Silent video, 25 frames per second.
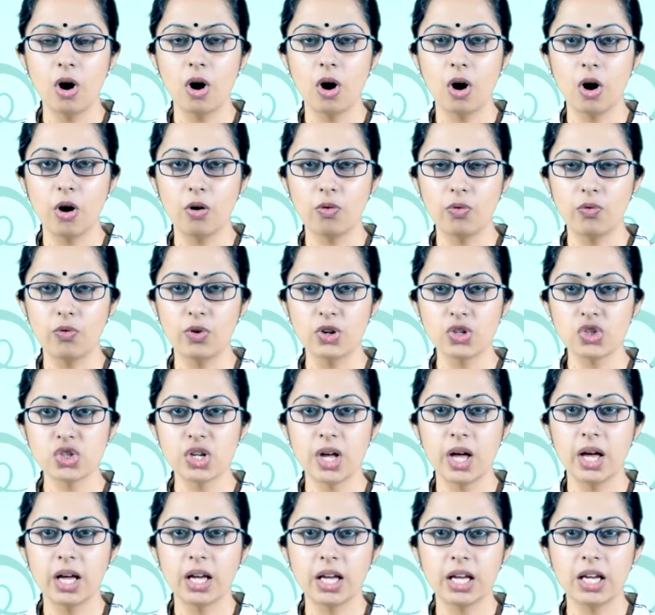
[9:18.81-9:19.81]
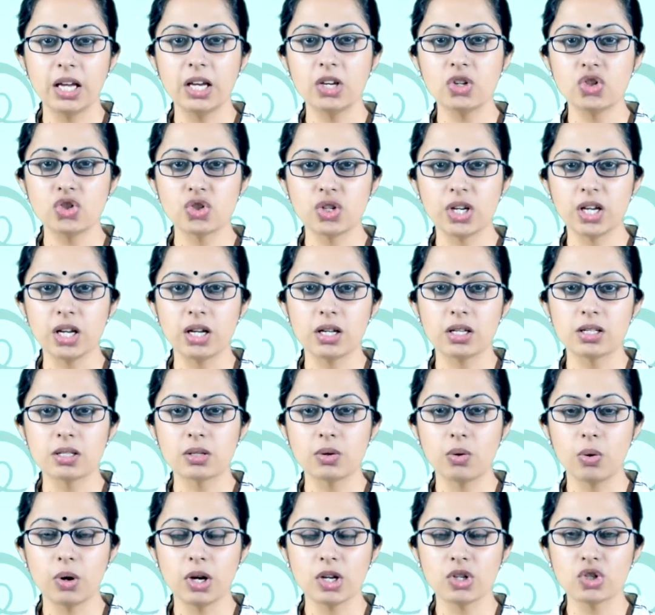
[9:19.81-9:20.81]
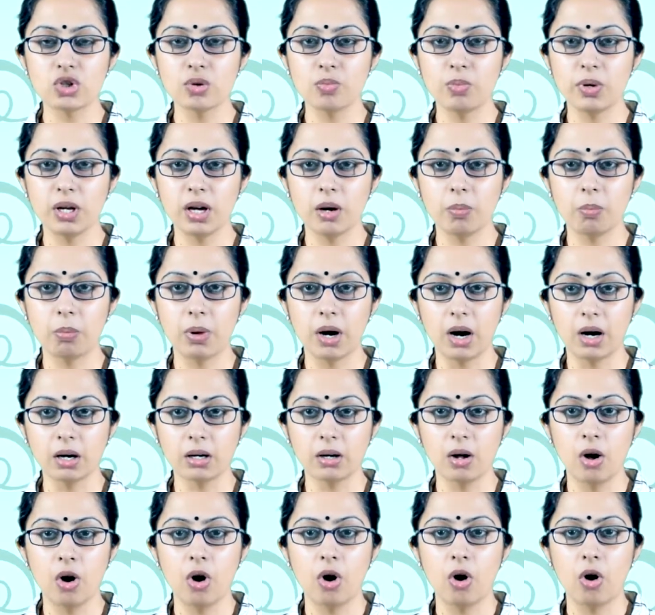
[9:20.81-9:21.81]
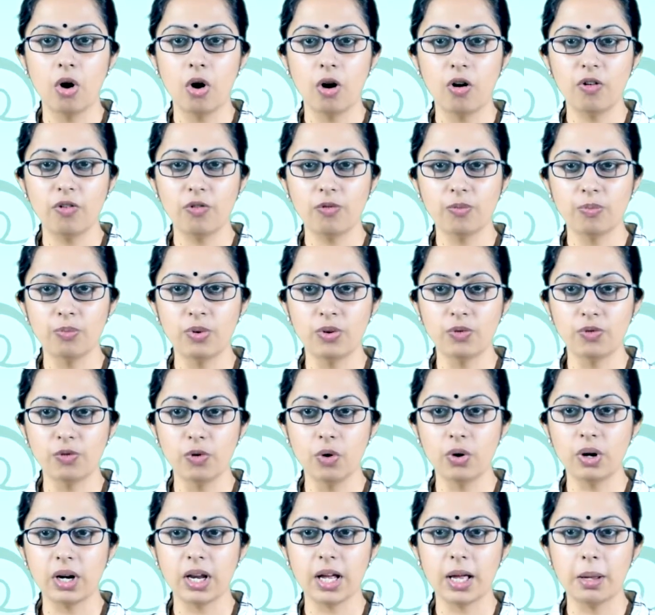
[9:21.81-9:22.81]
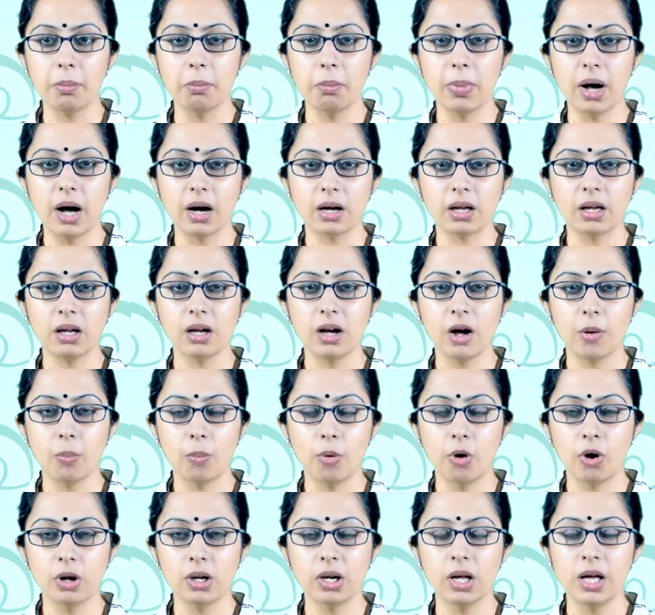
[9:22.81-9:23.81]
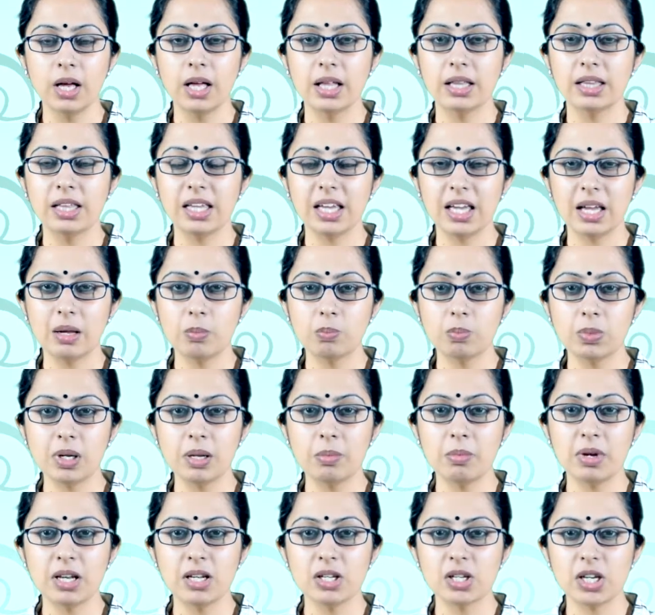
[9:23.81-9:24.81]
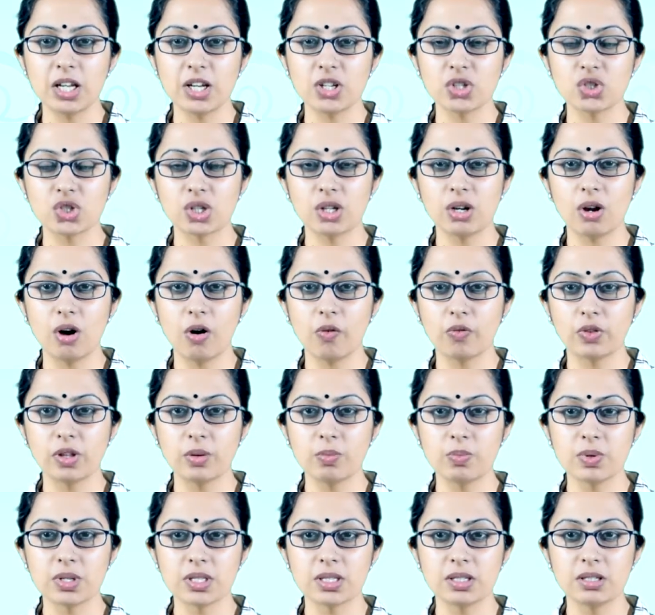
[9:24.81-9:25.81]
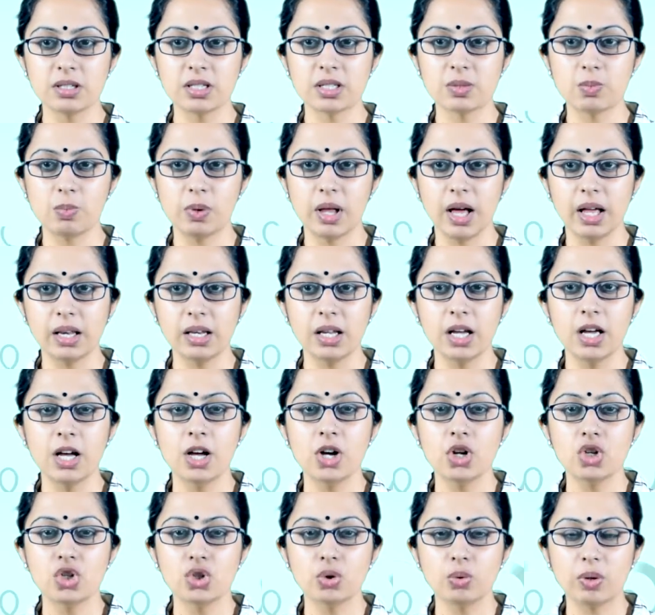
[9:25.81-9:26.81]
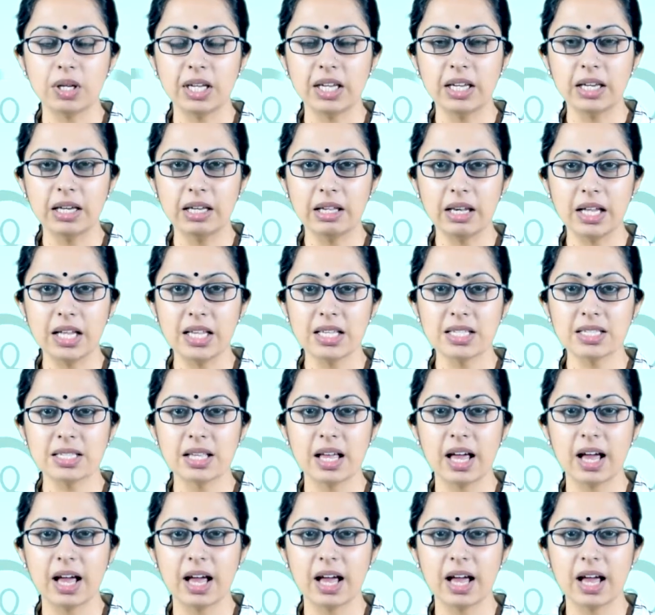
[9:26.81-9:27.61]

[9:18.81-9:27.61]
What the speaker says: of which he/she is going to be a part of before embarking upon the implementation of the business plan to increase